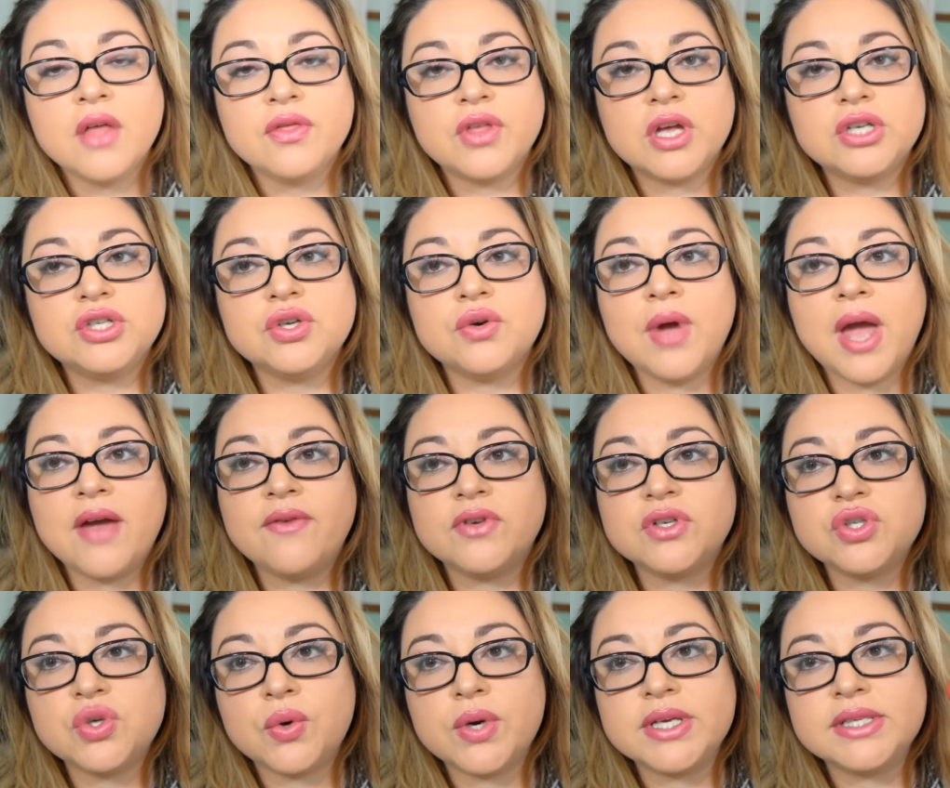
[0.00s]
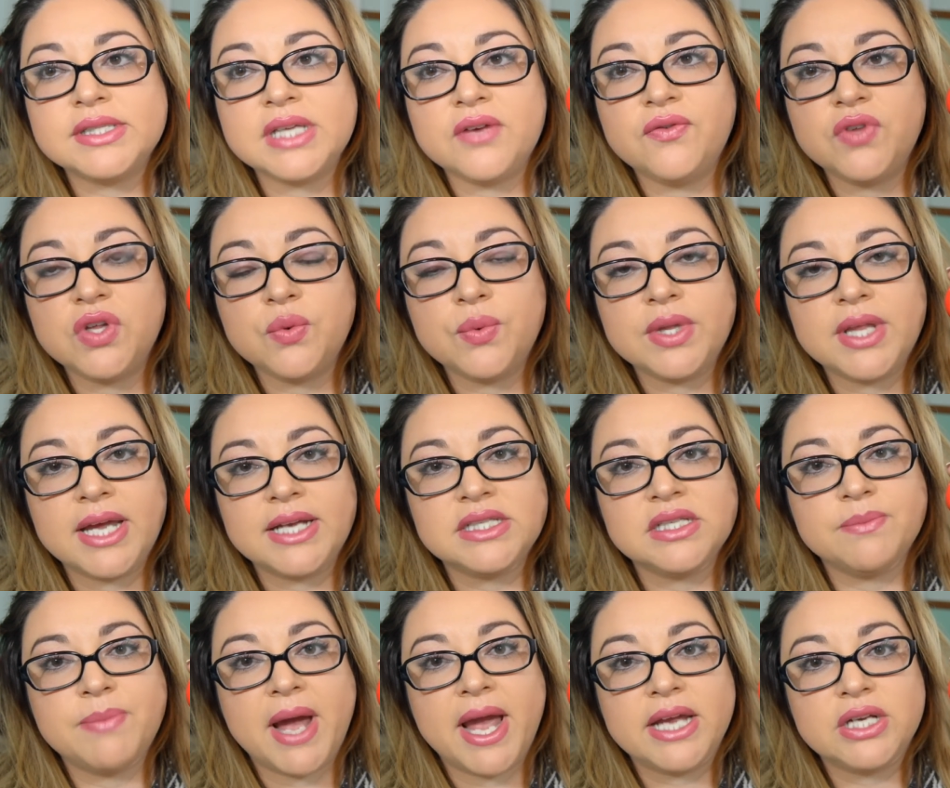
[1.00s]
They do have a choice if you would like
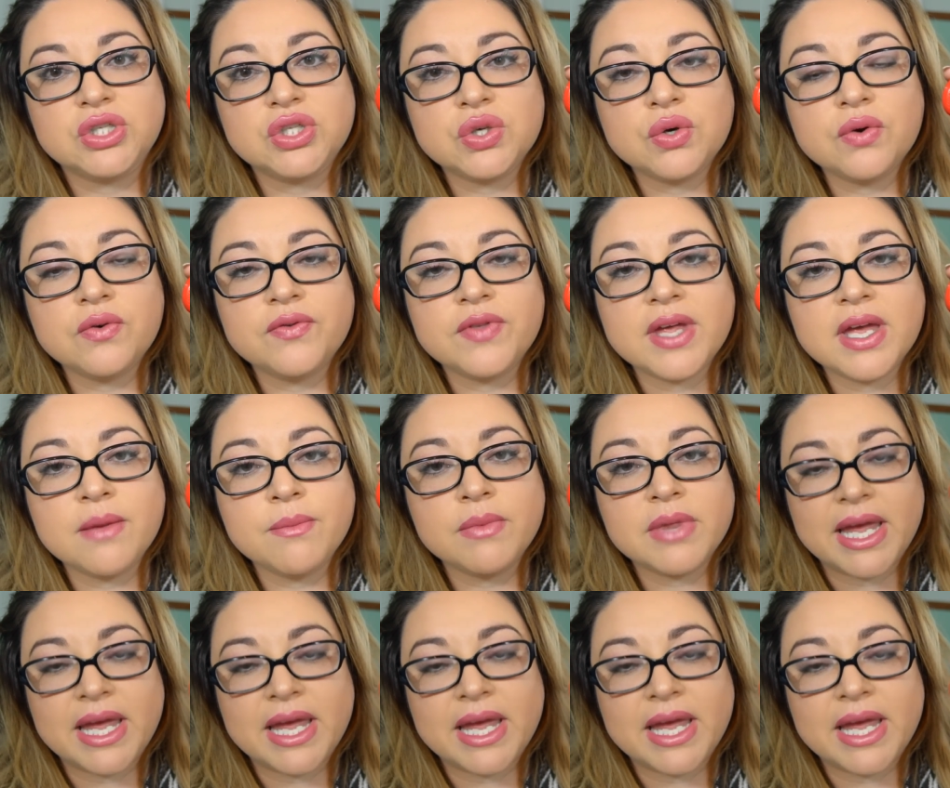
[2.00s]
to buy two of them,